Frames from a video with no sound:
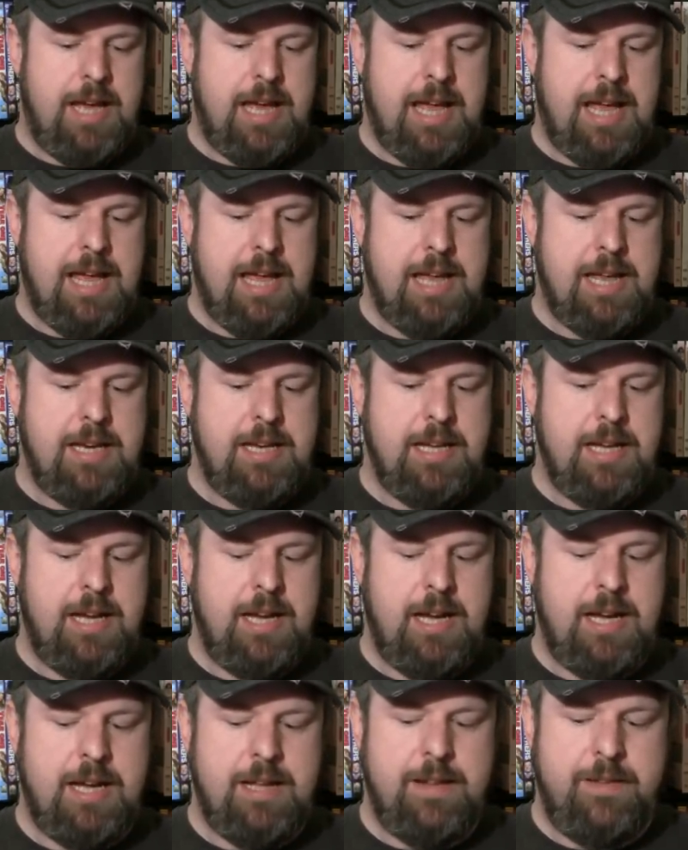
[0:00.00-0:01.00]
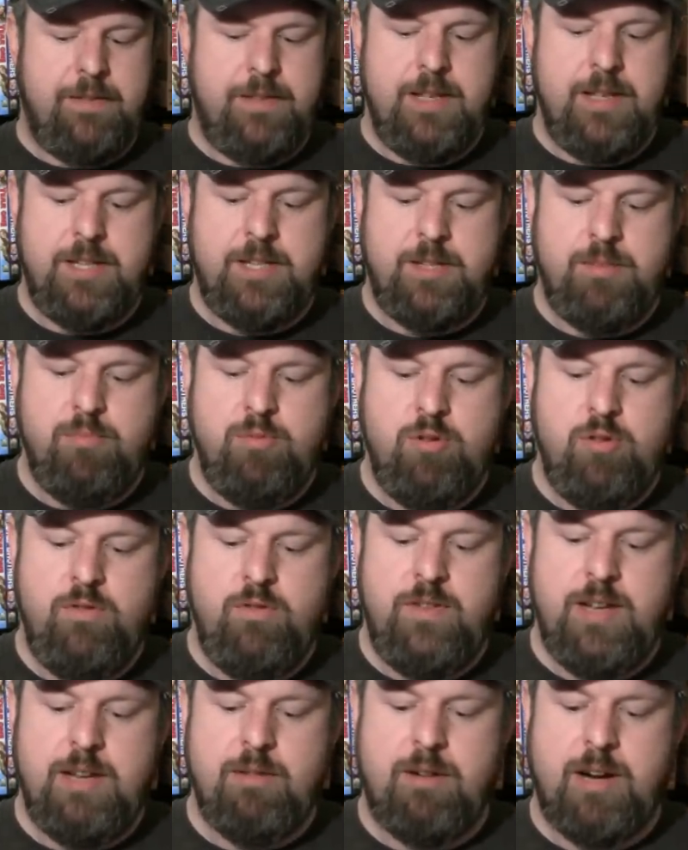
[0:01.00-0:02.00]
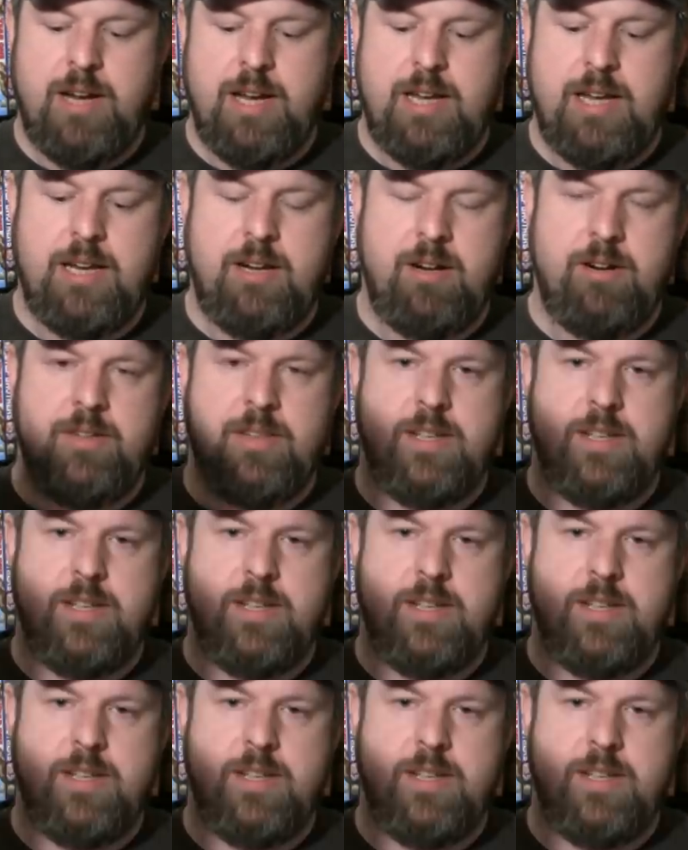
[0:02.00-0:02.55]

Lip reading: And this movie right here,